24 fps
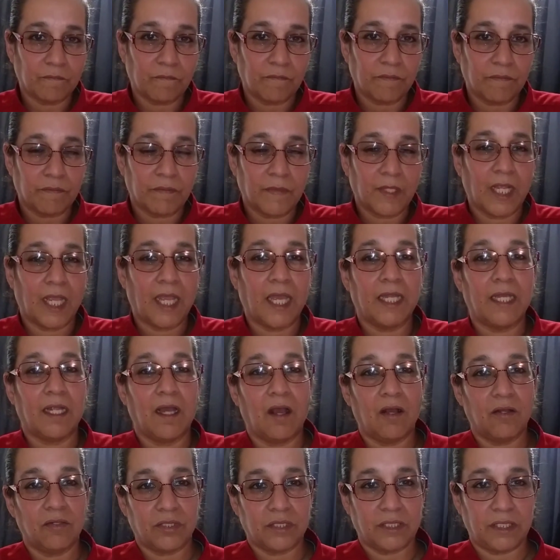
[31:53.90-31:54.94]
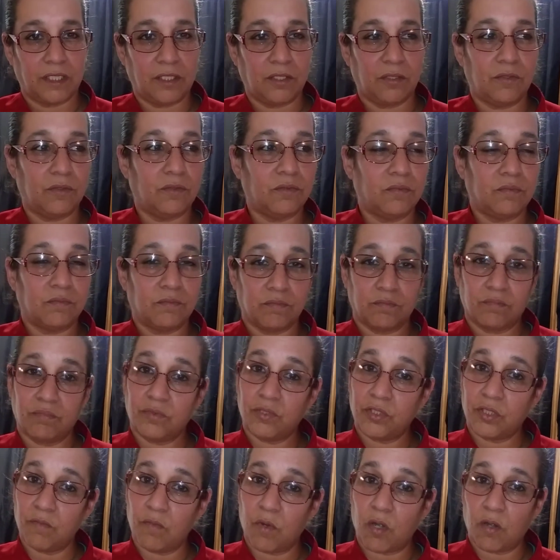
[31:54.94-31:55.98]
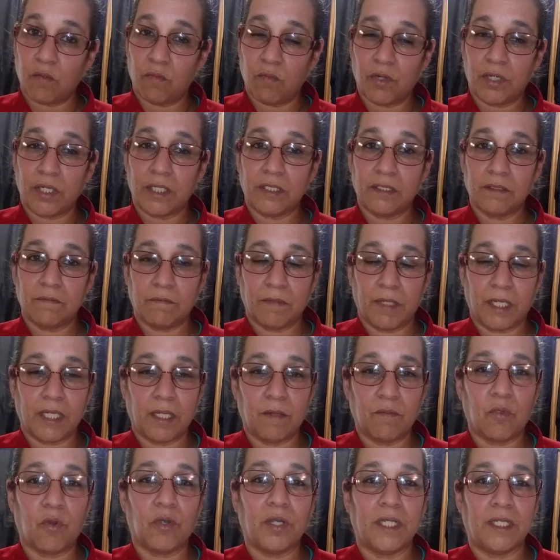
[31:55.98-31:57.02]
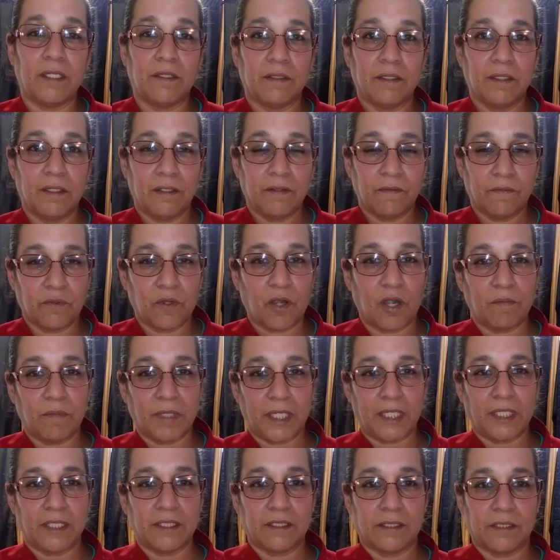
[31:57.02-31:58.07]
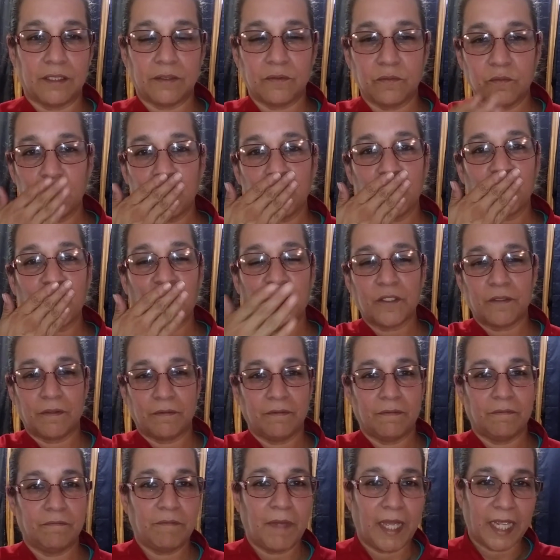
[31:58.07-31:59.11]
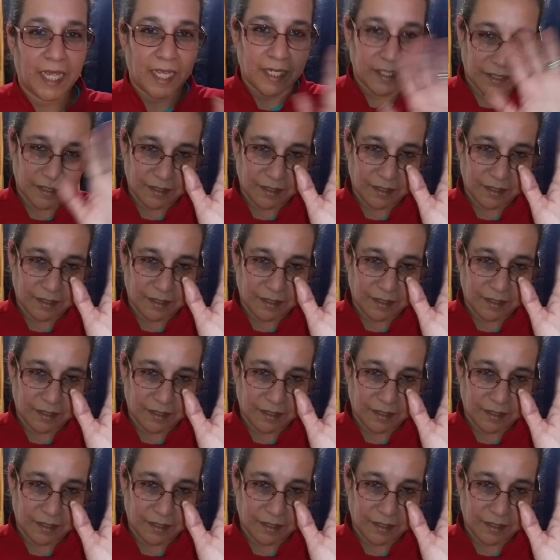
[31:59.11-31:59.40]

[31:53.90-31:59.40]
And I'll see you tomorrow morning, Monday morning, for our meetings. Bye, guys.